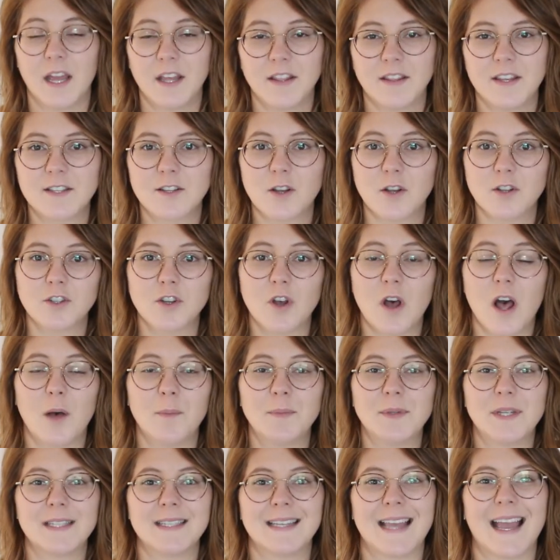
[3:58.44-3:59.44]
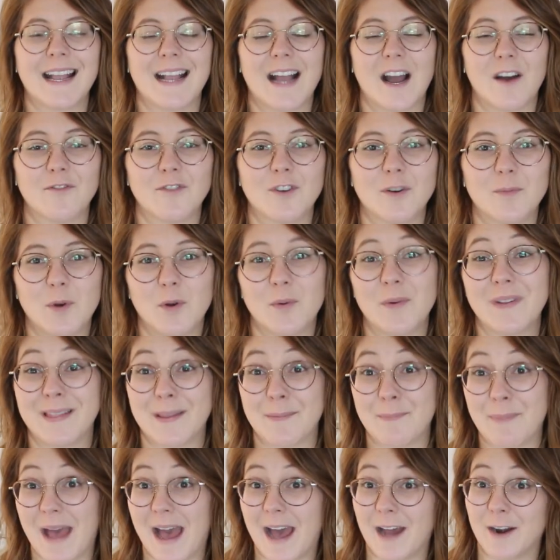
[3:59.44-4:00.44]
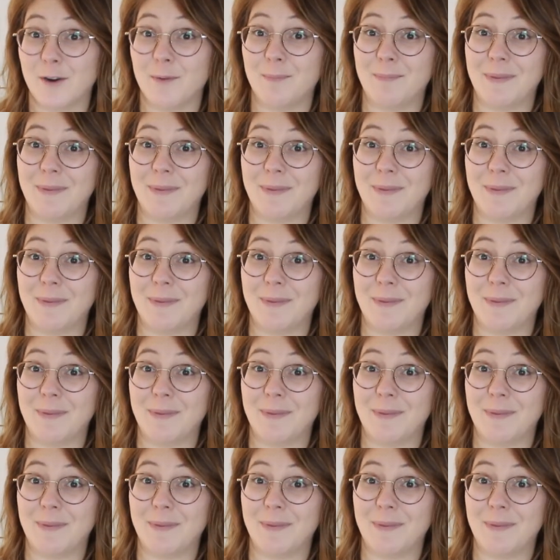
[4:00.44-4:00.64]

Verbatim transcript: this also helps us get comfortable with the pattern